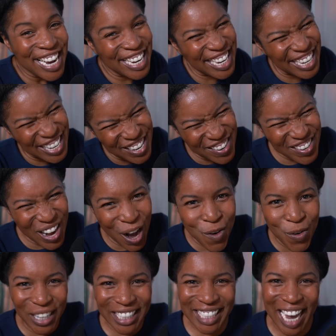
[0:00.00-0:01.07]
you know
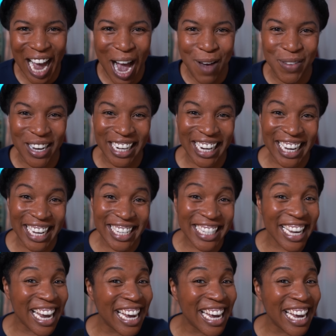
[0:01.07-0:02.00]
what time it is.